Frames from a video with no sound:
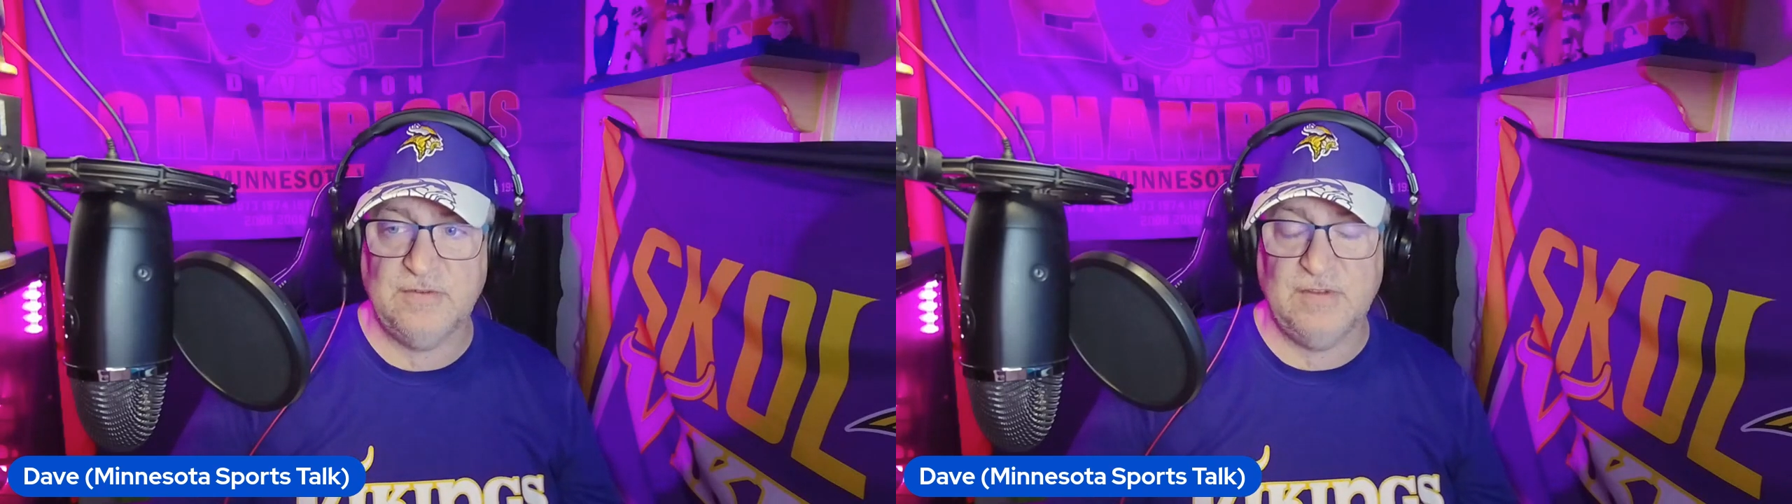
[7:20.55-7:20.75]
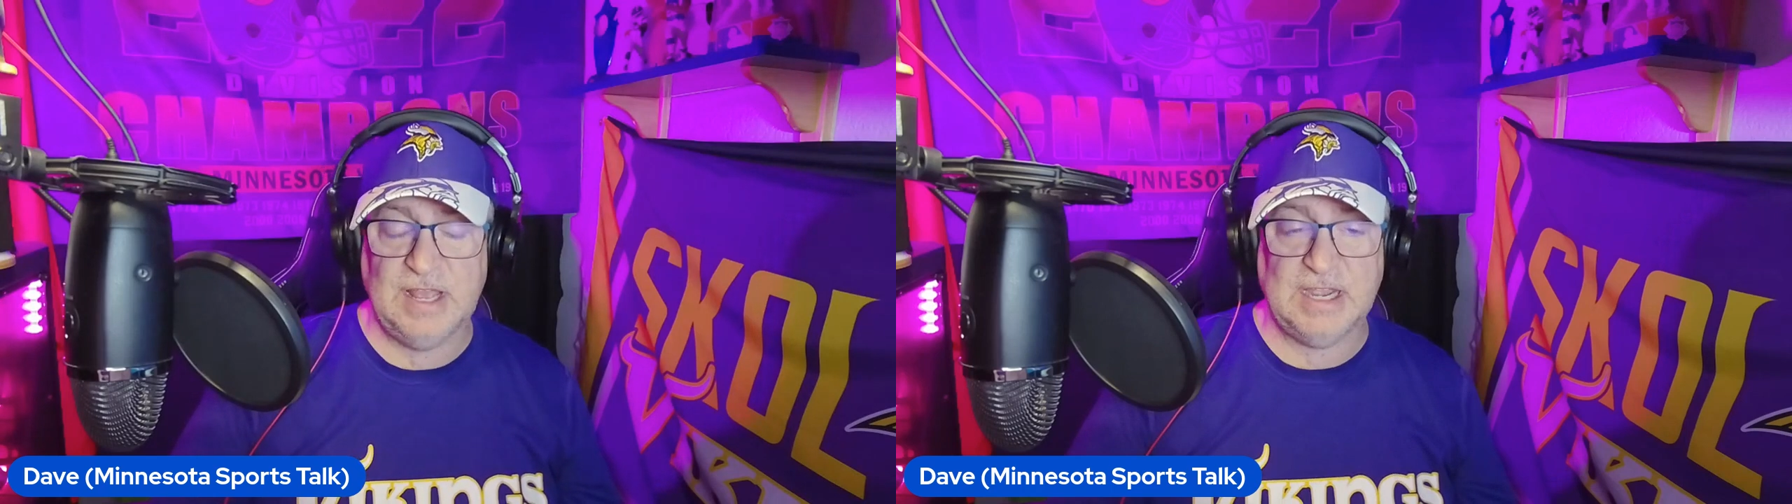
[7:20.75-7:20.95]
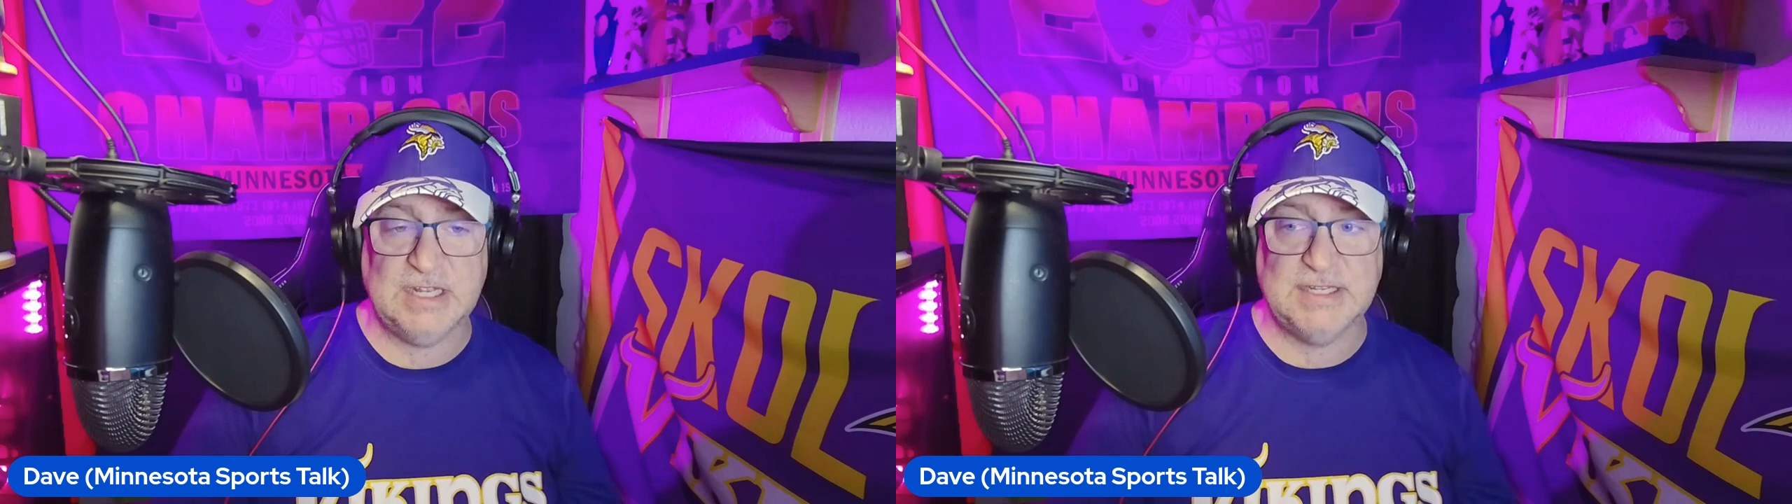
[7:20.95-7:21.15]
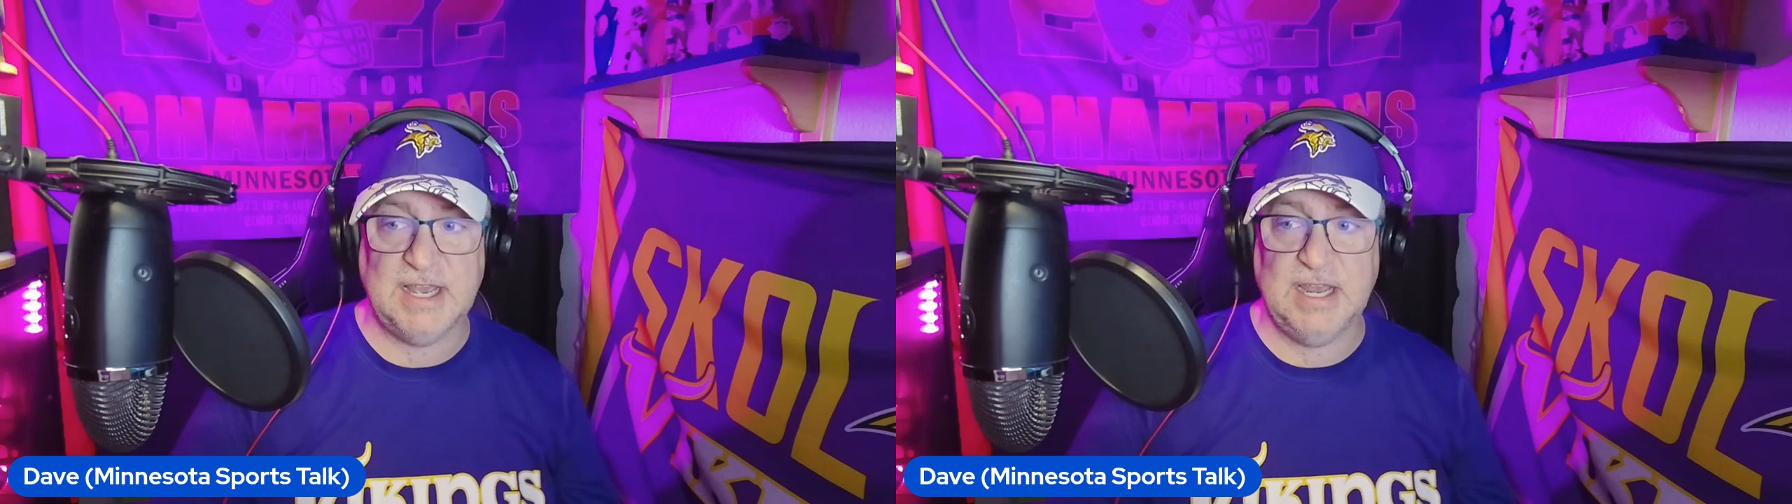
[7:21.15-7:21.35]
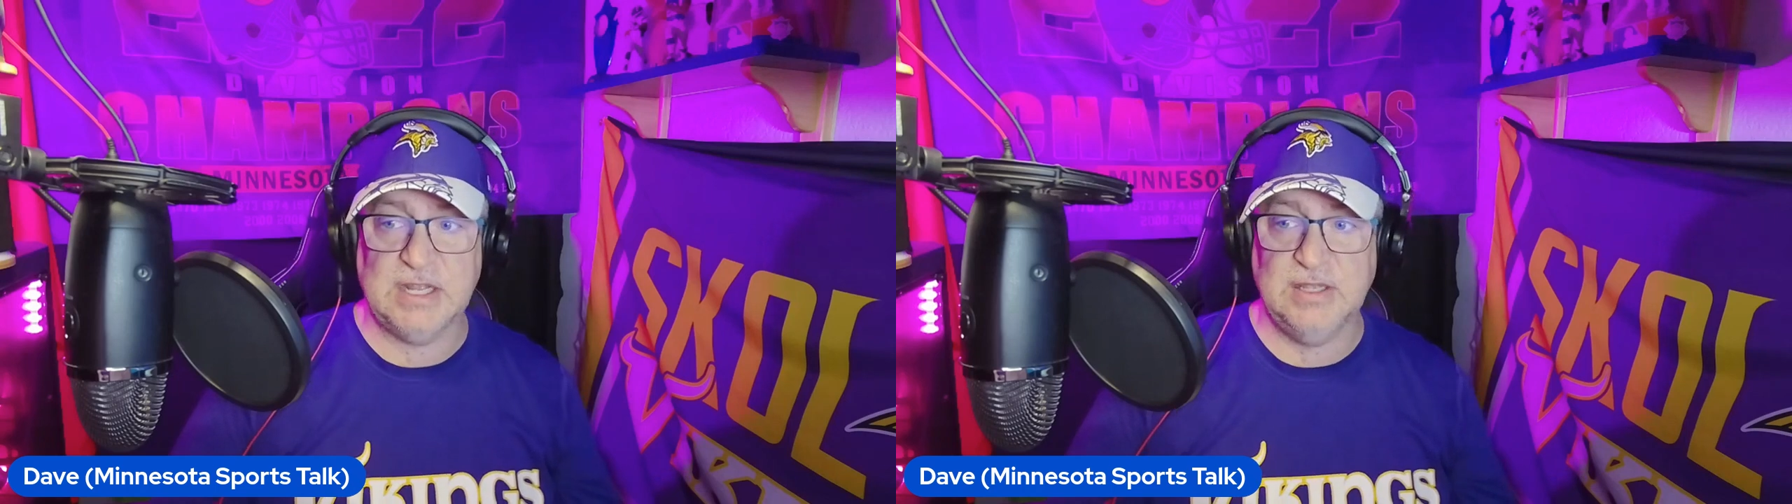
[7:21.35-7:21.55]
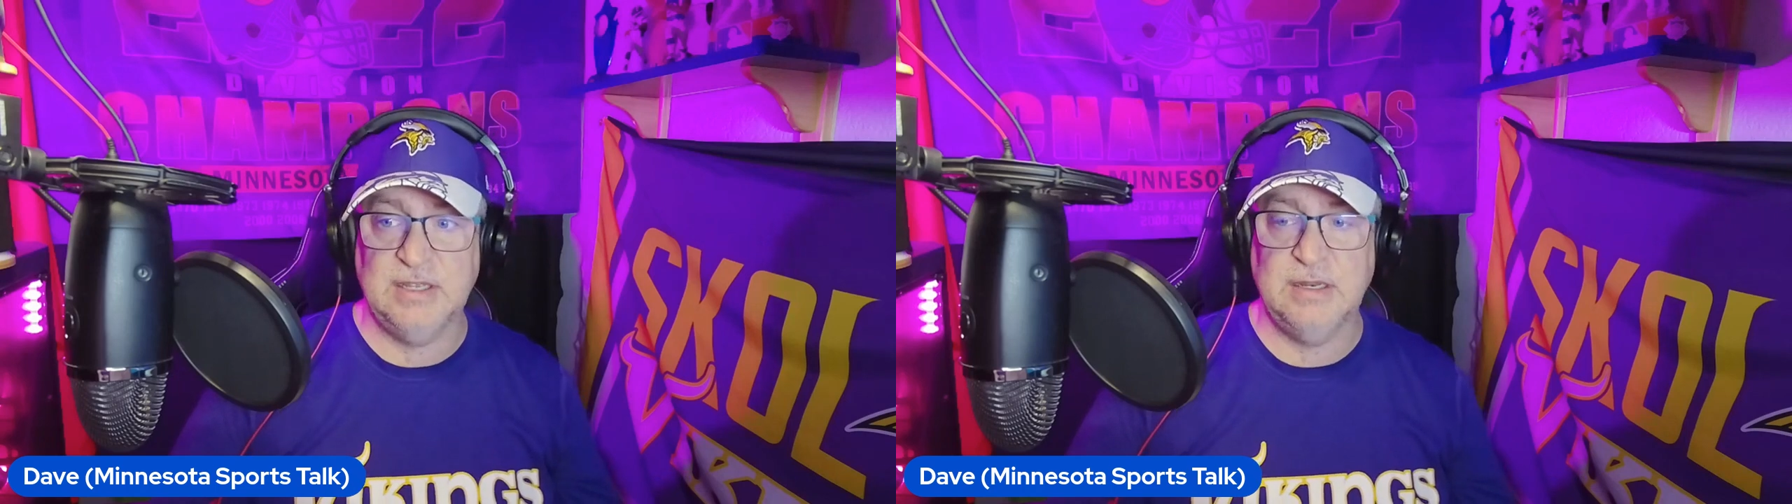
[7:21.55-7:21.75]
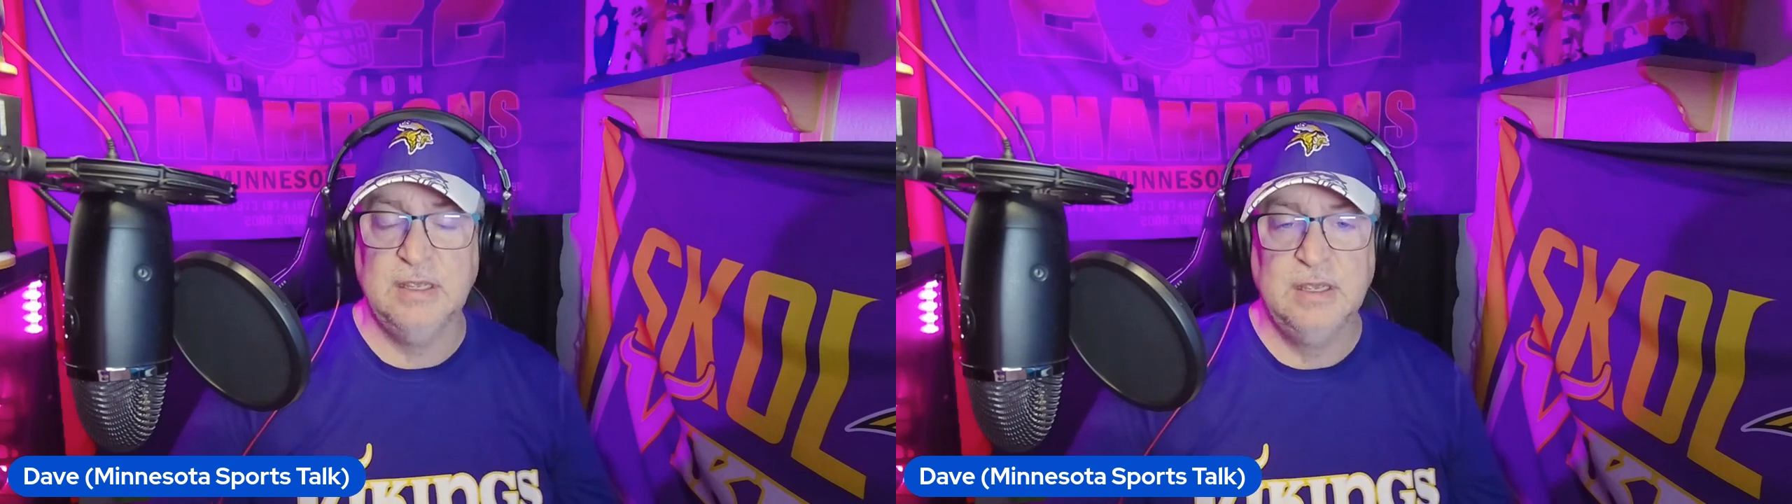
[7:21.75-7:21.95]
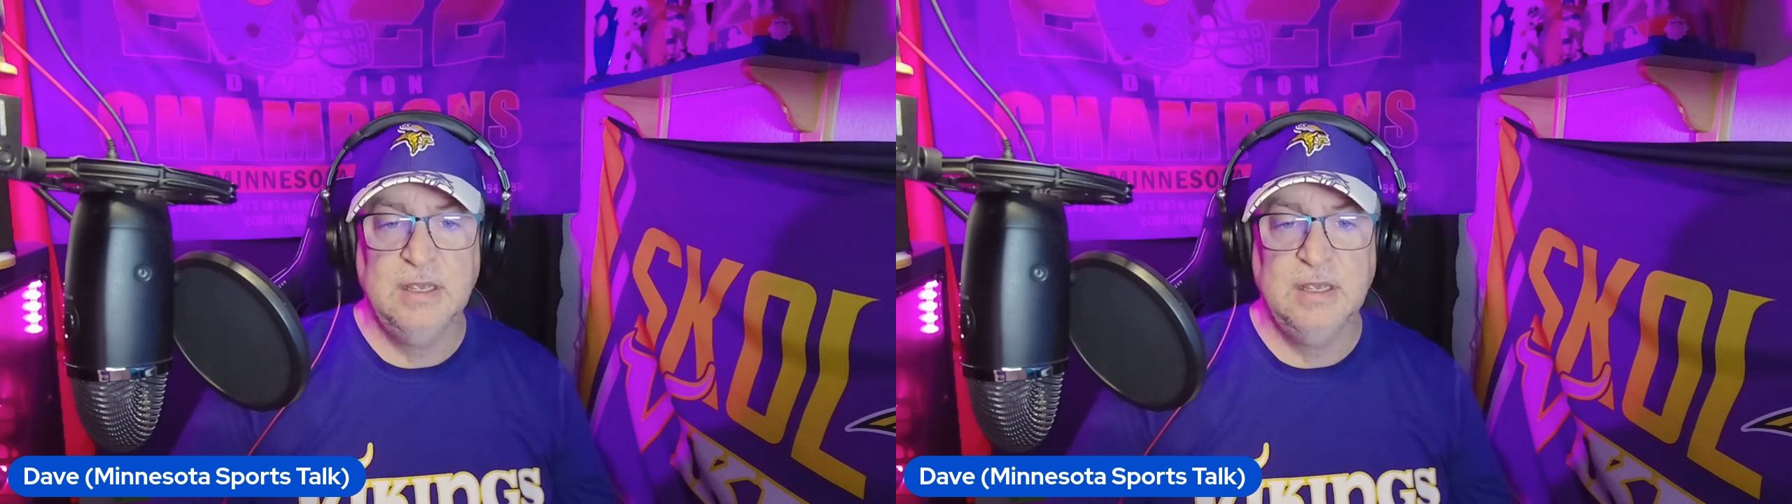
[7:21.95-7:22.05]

of lack of tackling